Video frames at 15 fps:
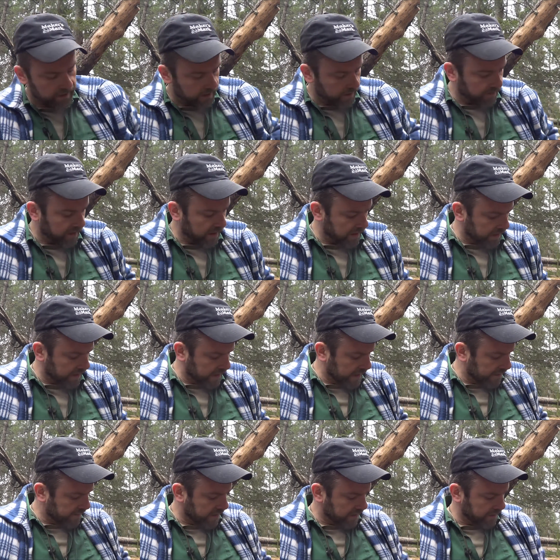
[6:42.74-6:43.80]
I mean, I
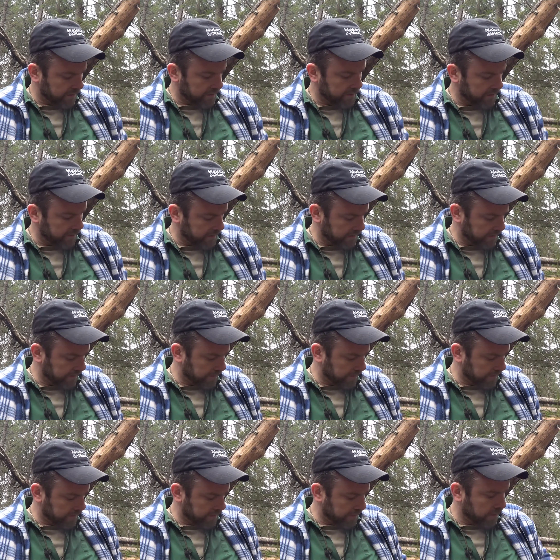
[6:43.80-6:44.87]
have done
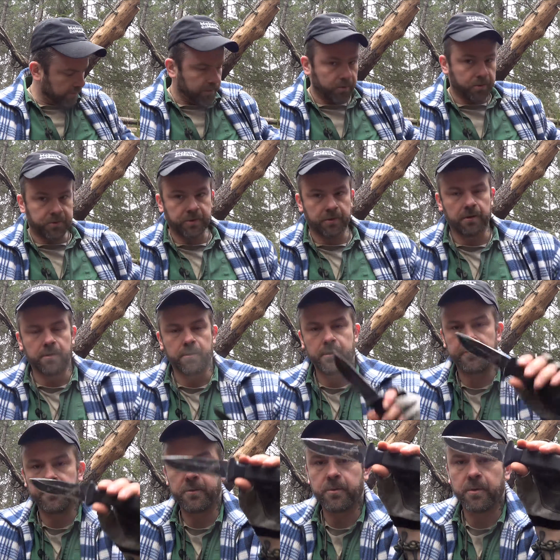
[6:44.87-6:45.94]
a brutal
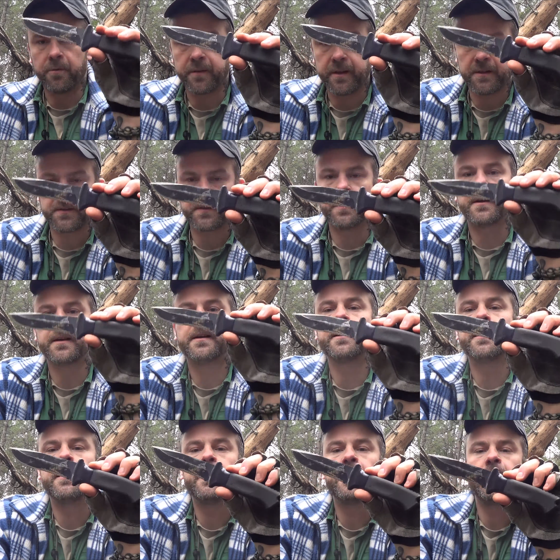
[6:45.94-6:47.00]
review on this,
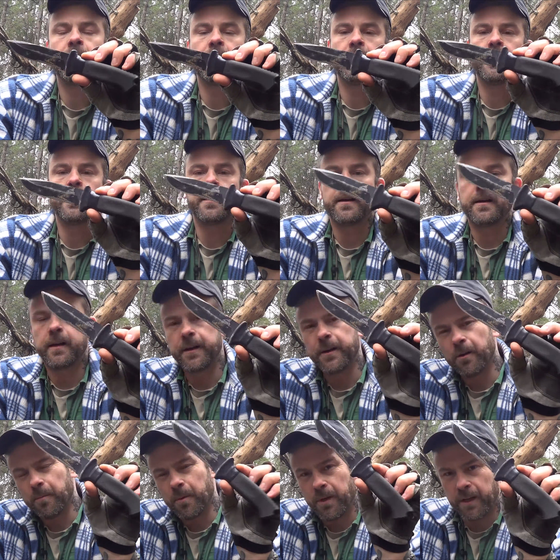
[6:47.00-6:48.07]
and
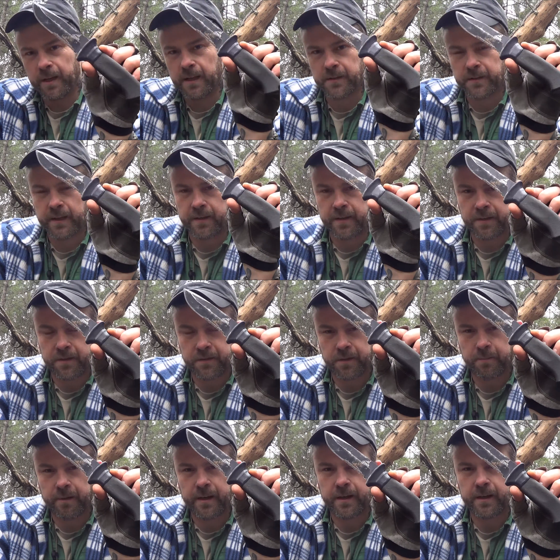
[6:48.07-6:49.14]
nobody can say this is
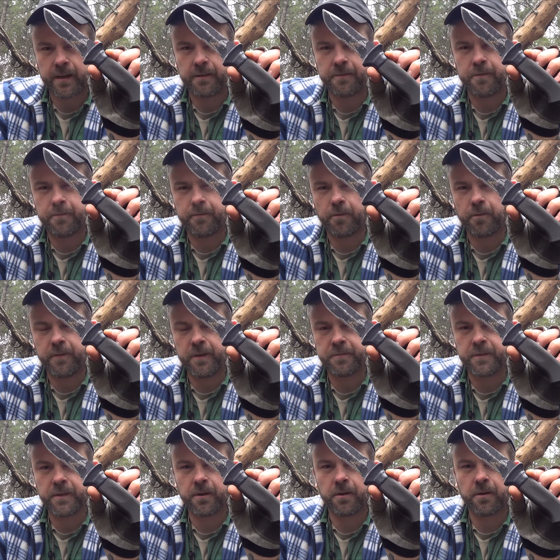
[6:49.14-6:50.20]
a bad knife for
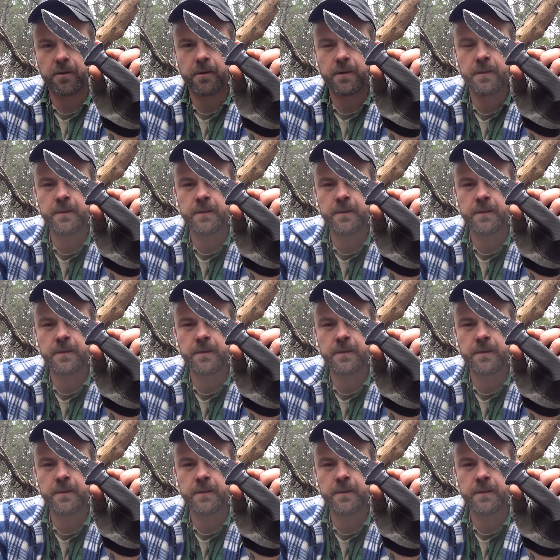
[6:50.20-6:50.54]
$50.